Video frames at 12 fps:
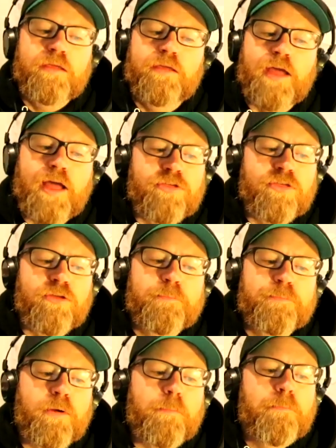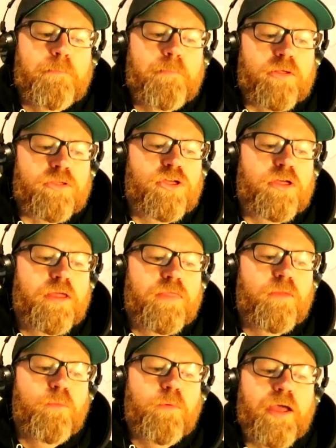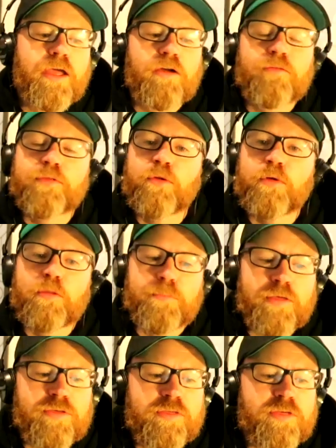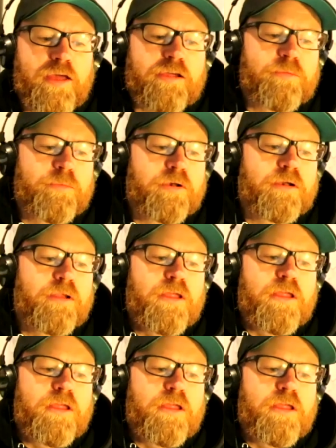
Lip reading: Gaston brought much in the way of local business acumen,